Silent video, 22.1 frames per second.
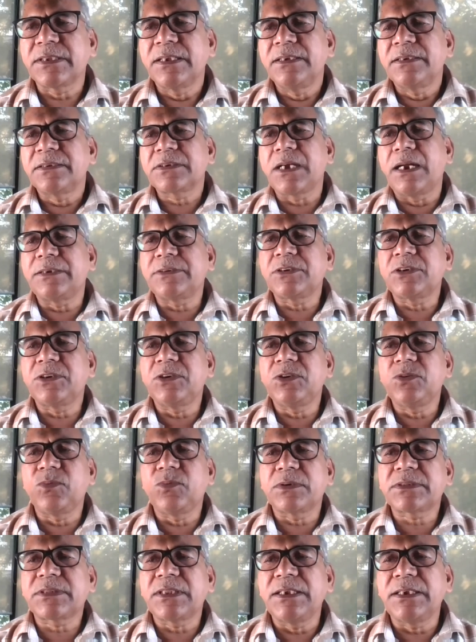
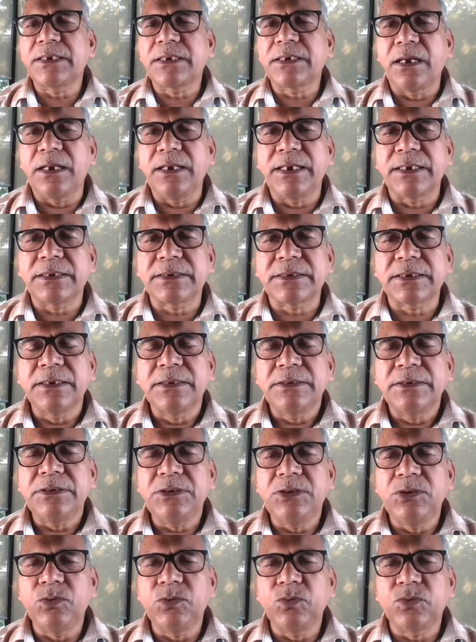Continuously collect
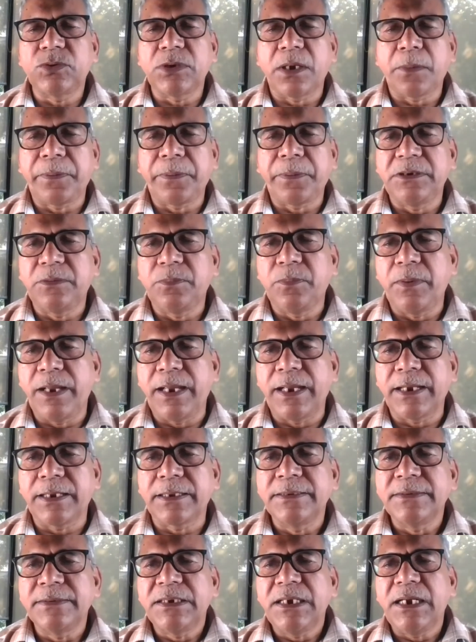user
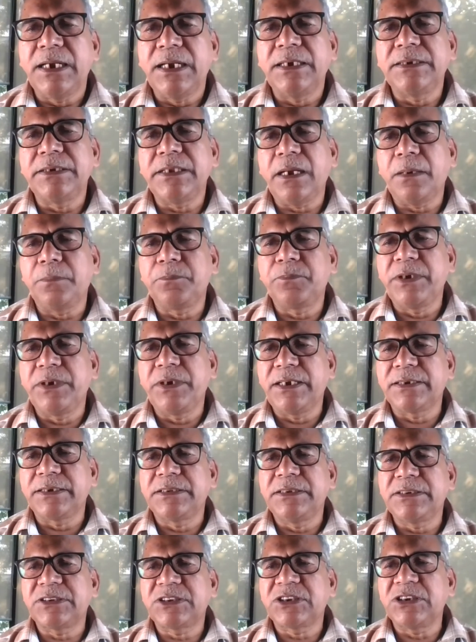feedback and update
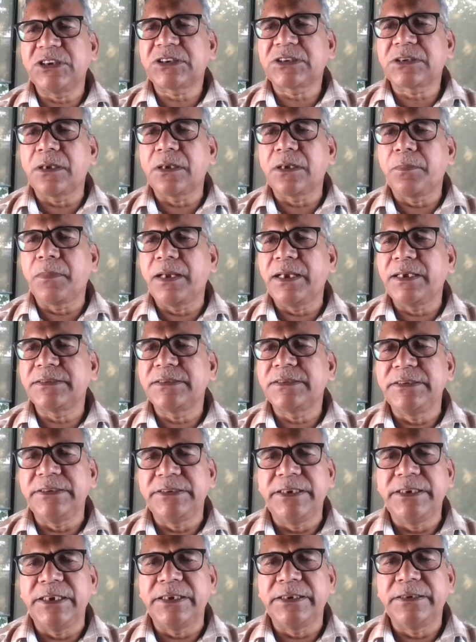the system as
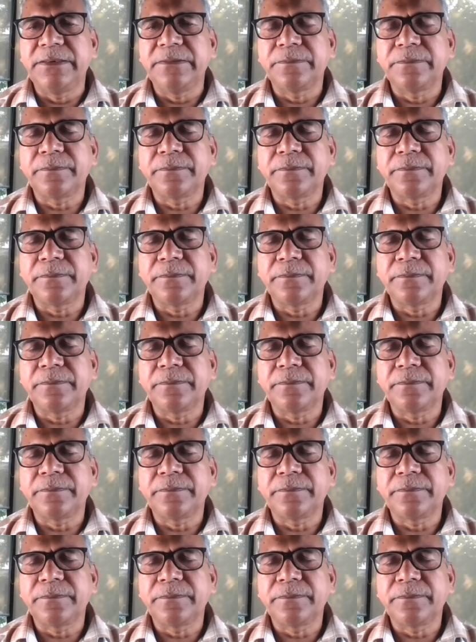needed.